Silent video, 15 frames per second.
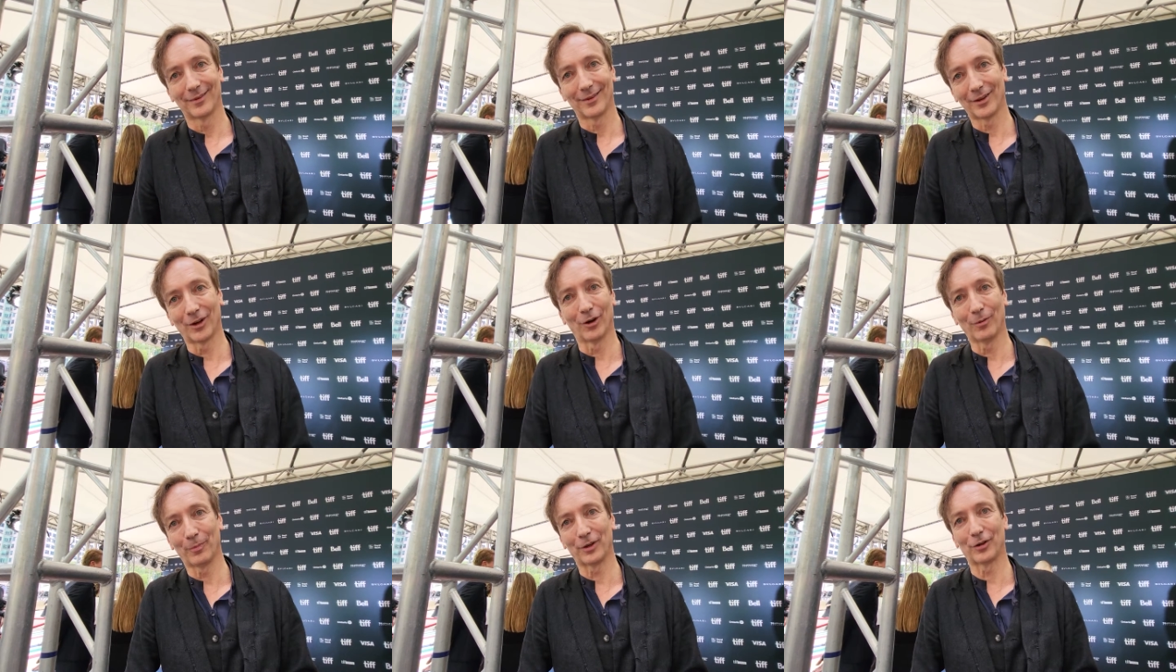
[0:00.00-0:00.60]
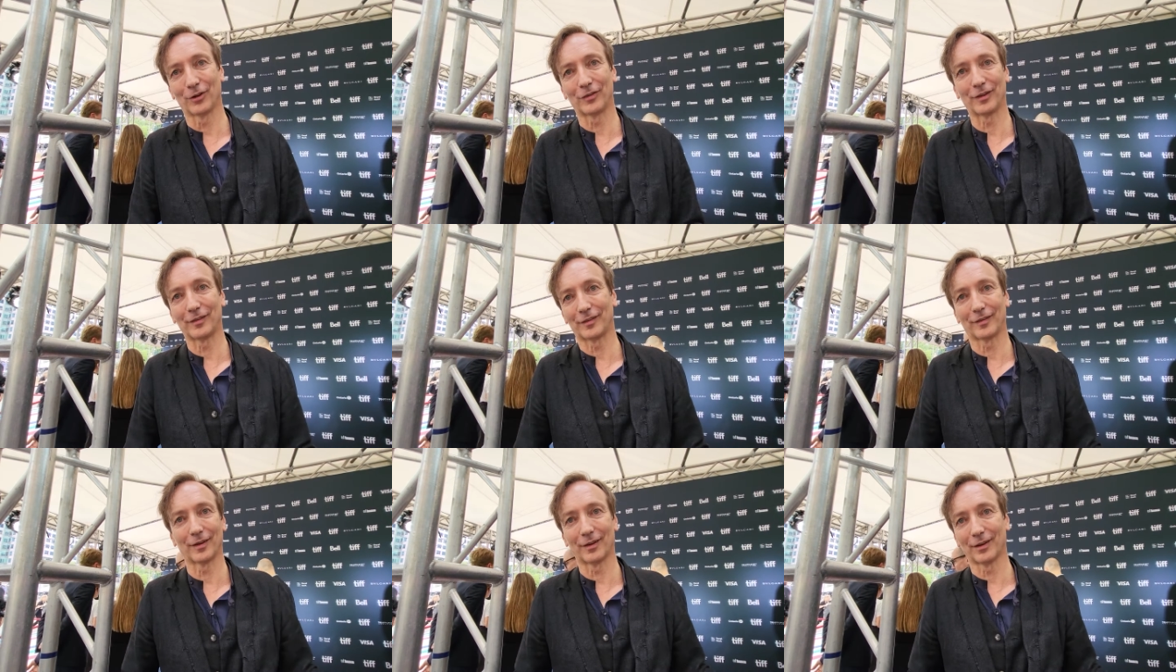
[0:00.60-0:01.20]
you know, because
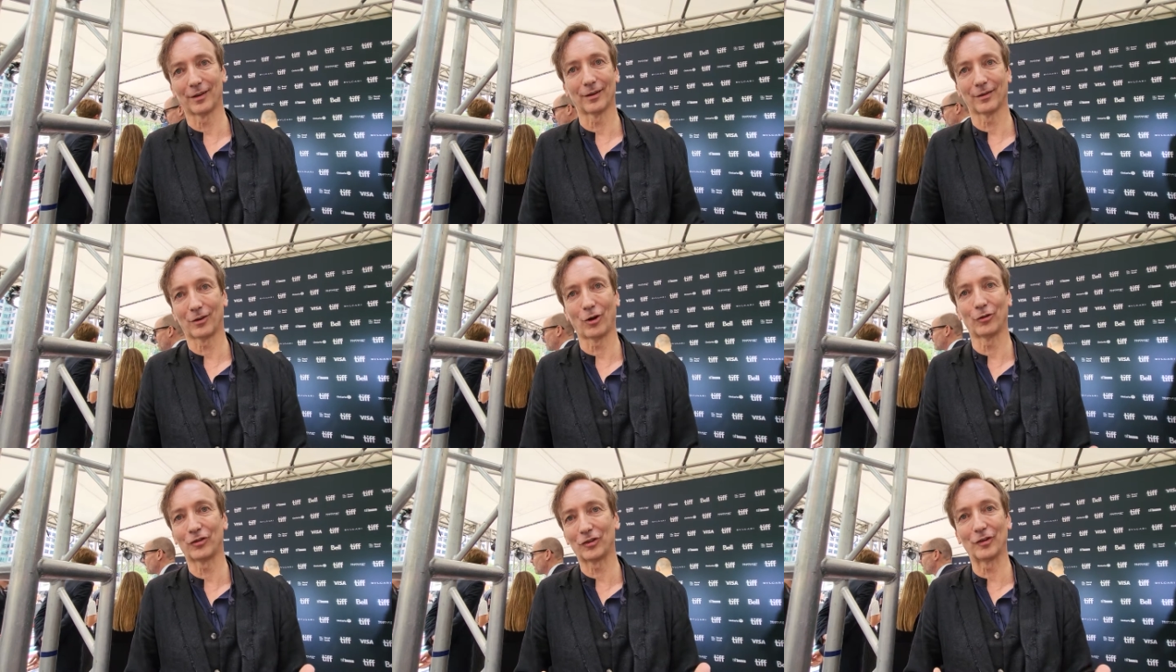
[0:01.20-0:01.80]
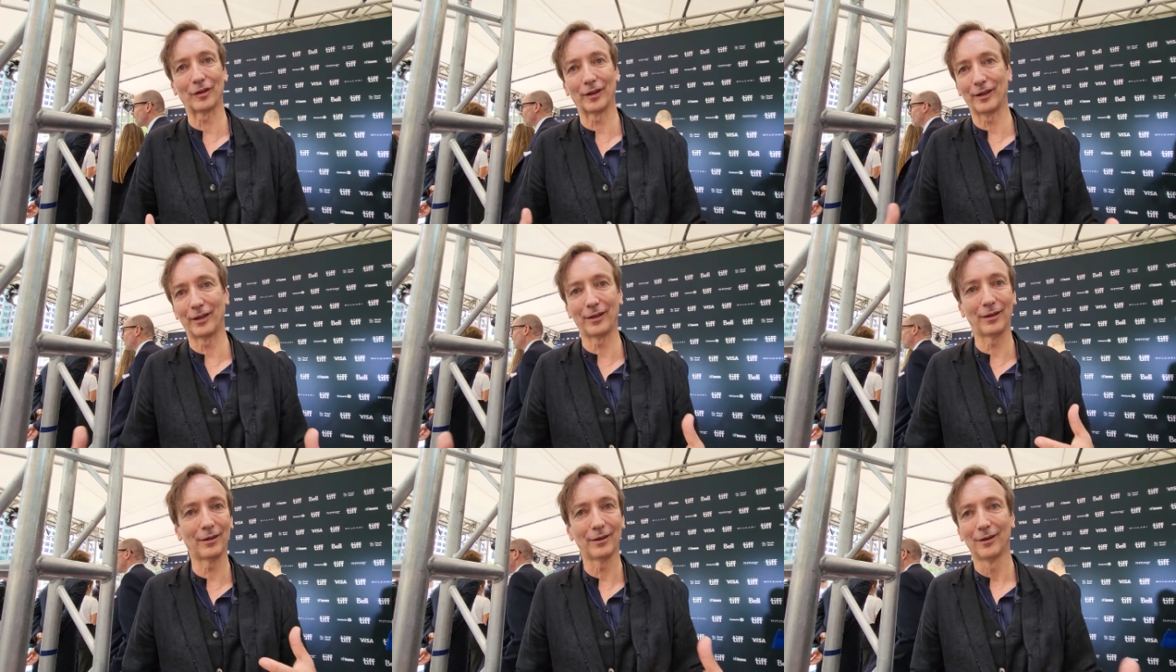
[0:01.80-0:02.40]
it's uh,
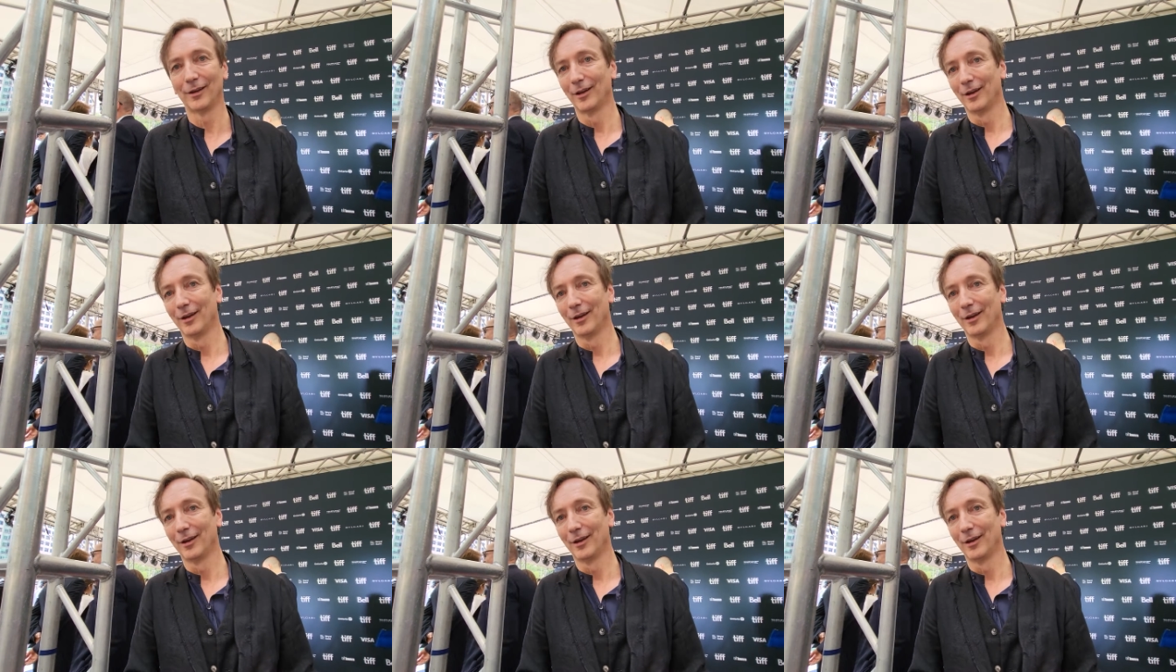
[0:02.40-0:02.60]
constantly